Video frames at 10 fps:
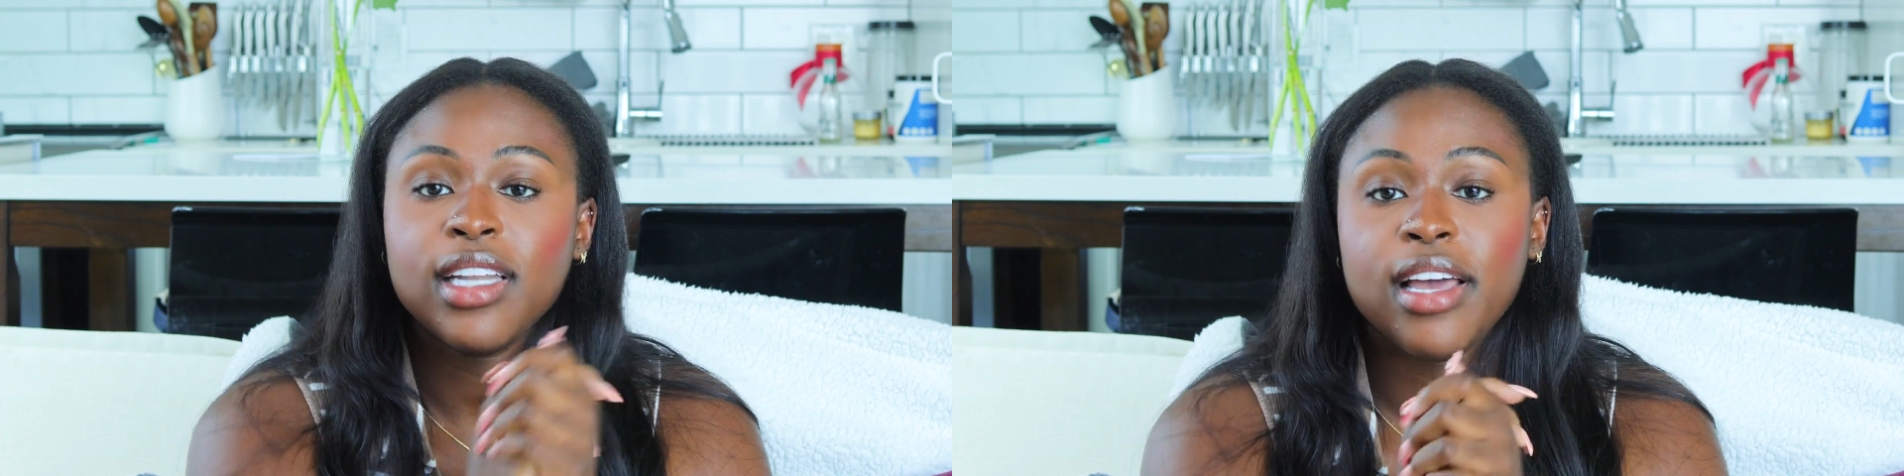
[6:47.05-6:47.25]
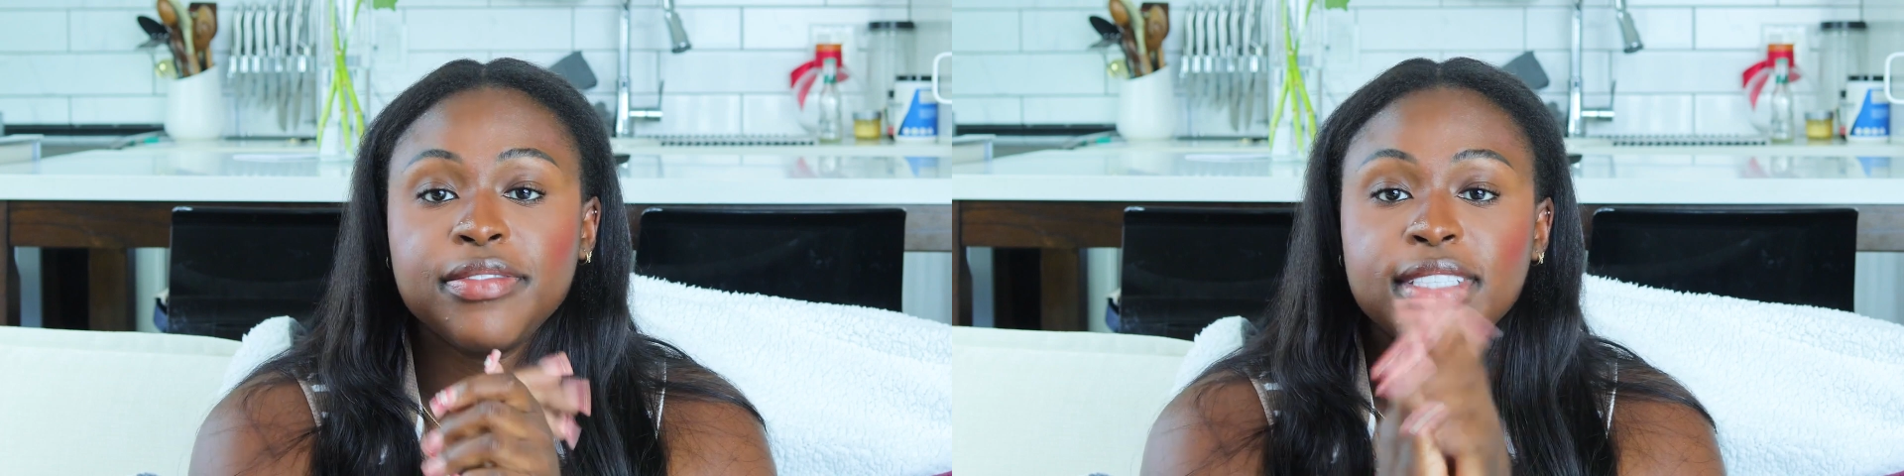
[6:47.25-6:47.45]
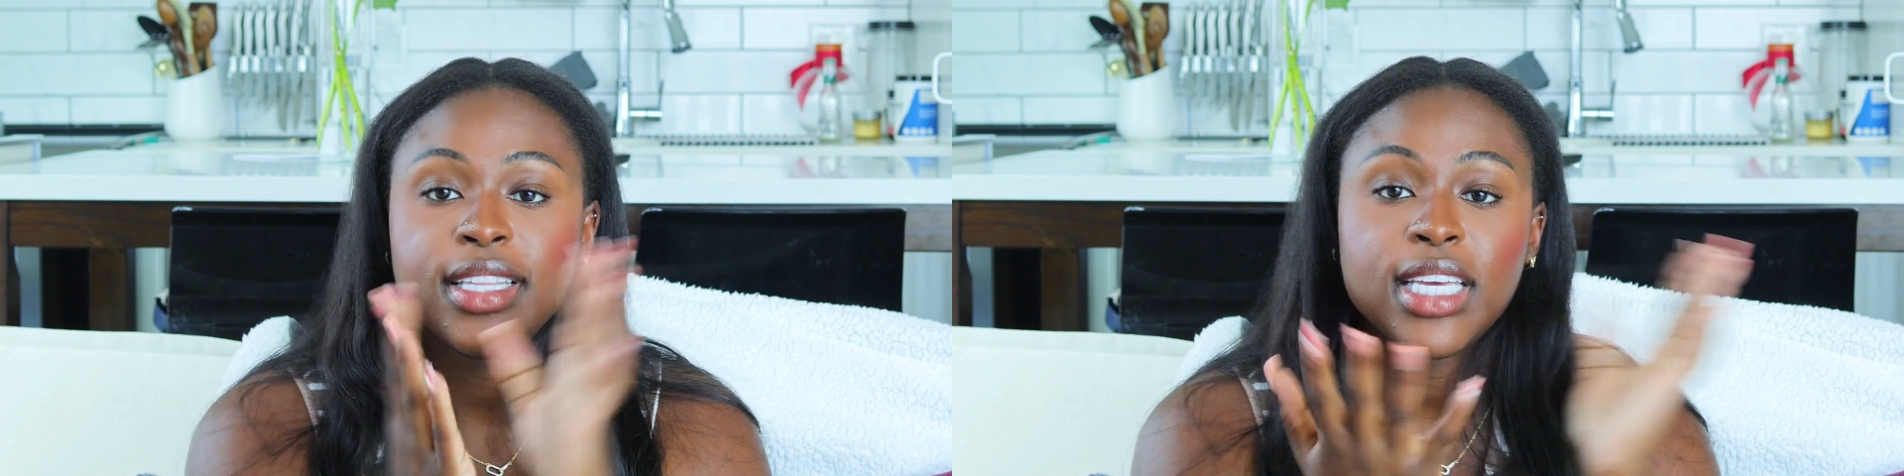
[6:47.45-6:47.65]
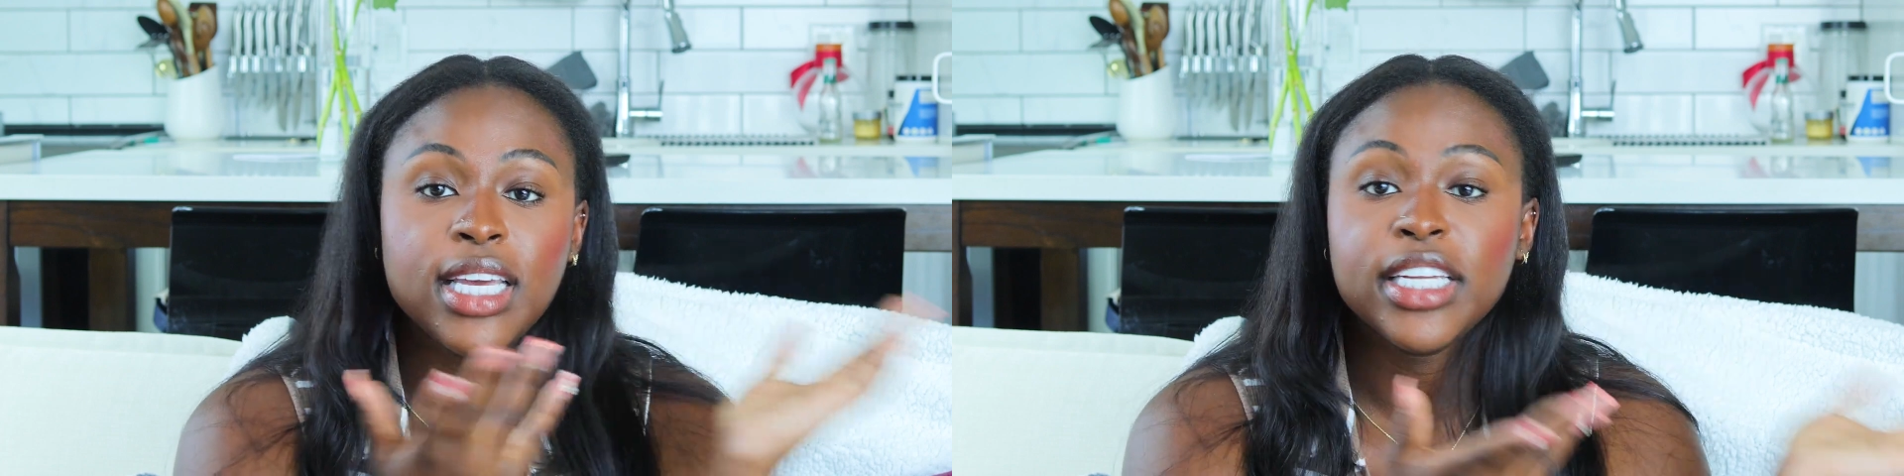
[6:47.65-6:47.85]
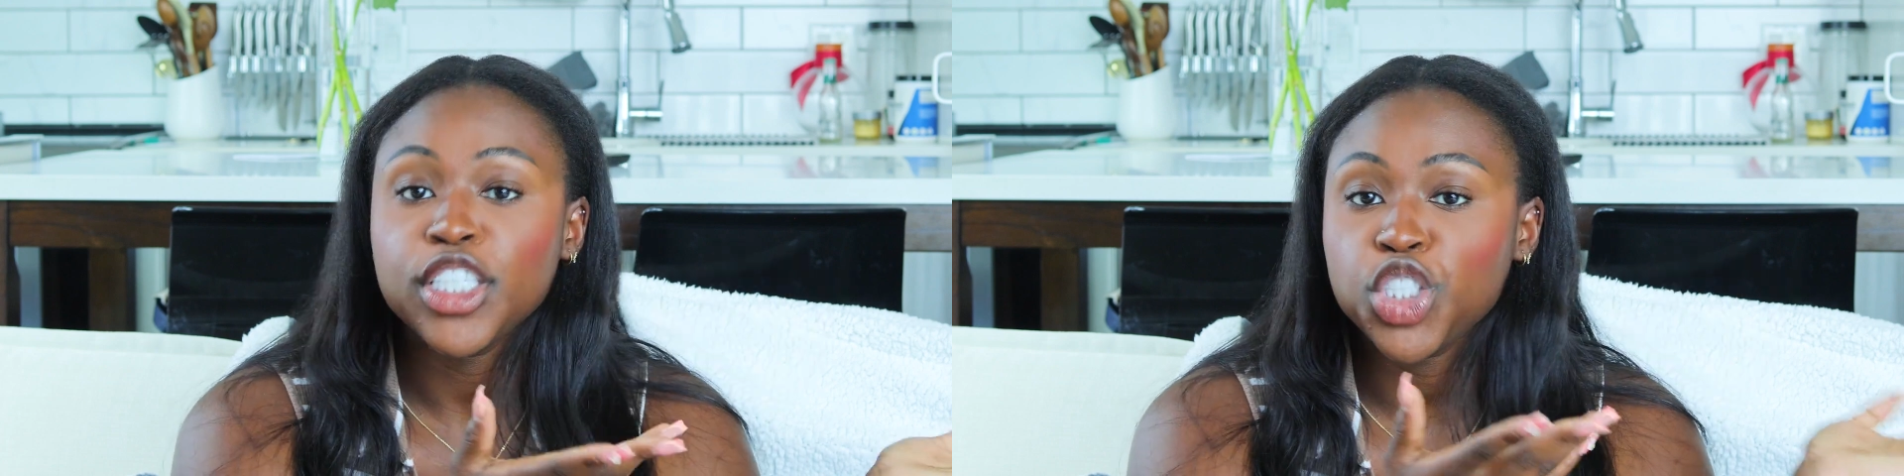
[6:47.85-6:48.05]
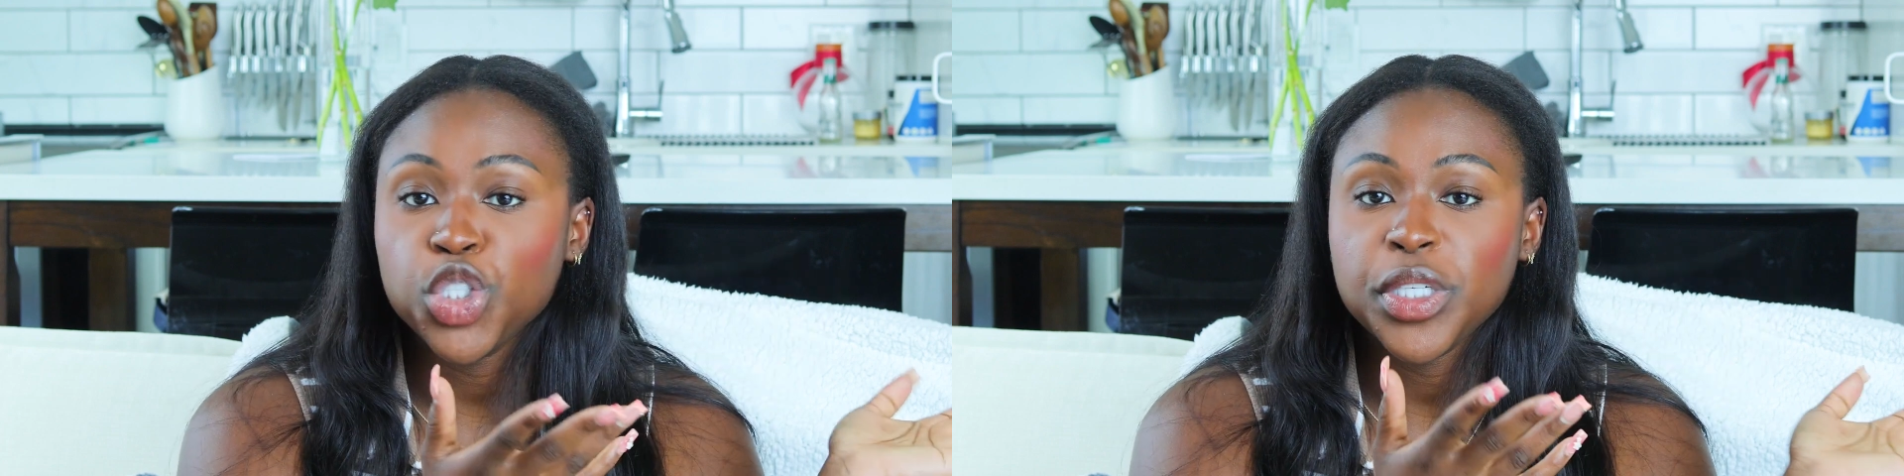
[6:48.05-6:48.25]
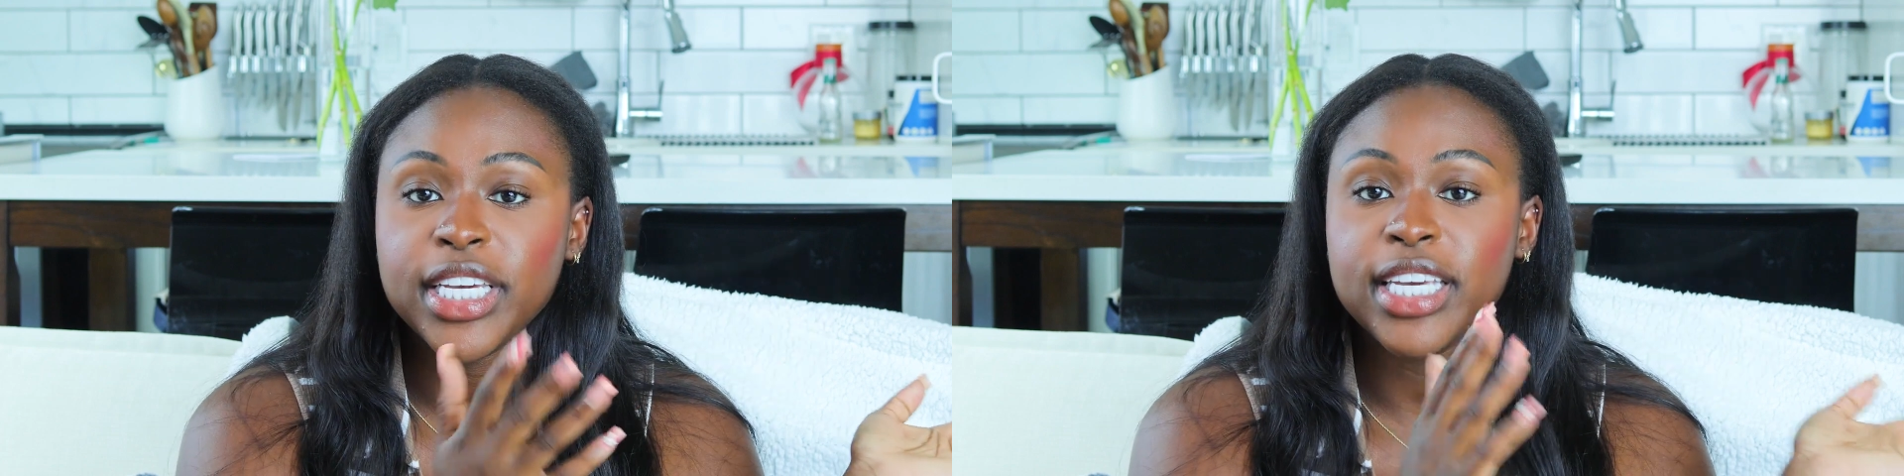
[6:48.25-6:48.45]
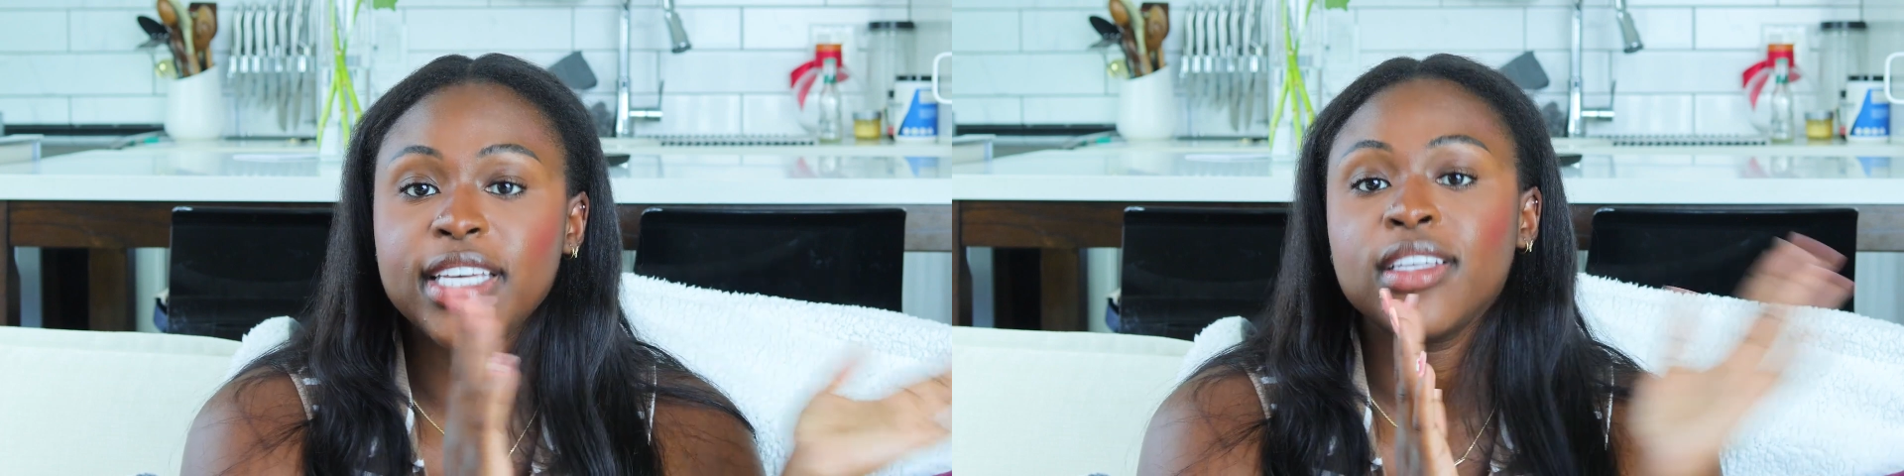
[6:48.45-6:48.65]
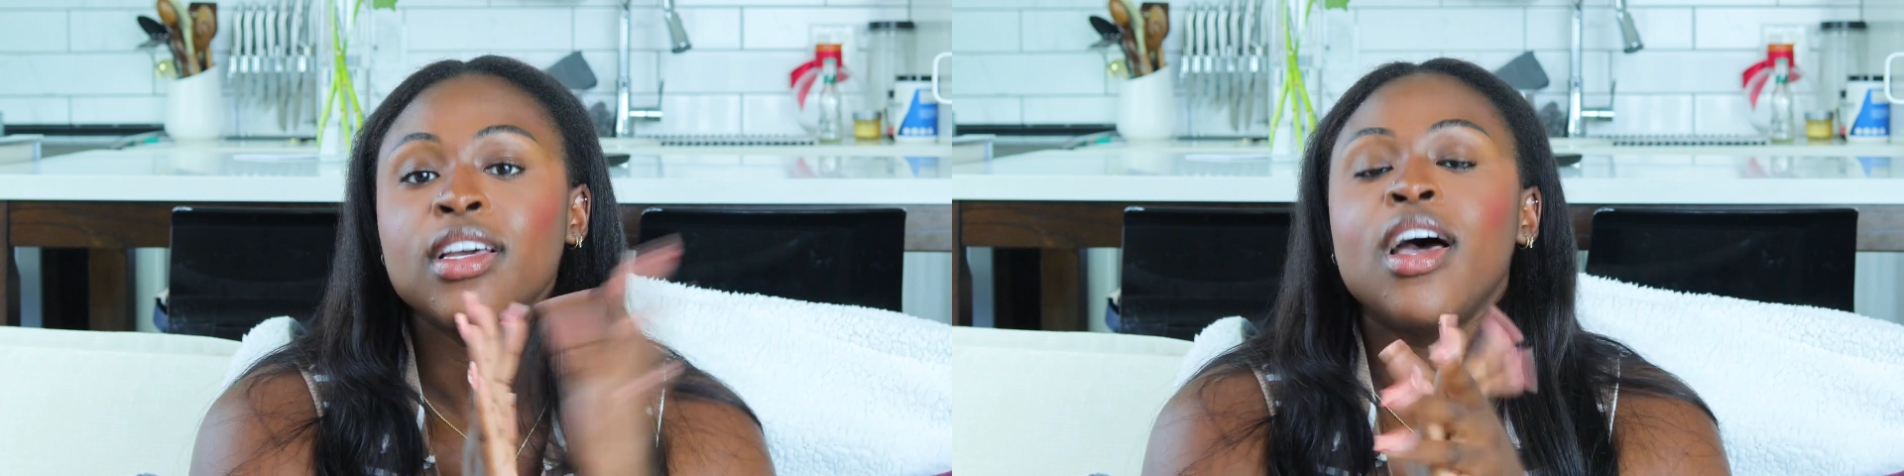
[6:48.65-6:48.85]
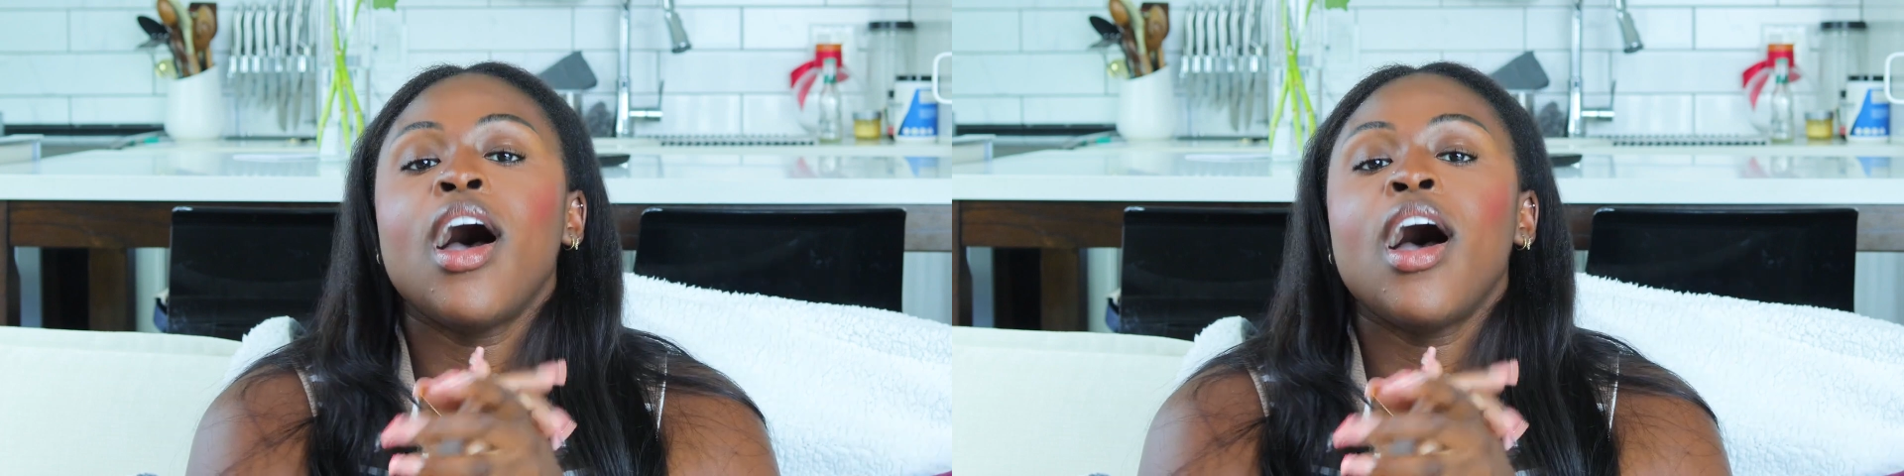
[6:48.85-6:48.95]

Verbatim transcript: left the industry,